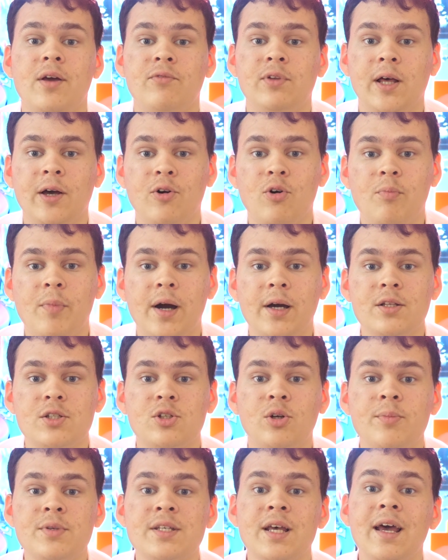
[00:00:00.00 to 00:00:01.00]
of LEGO
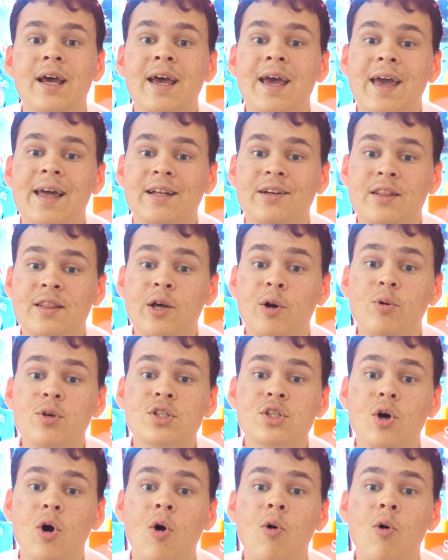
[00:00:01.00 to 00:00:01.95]
Mindstorms, and there was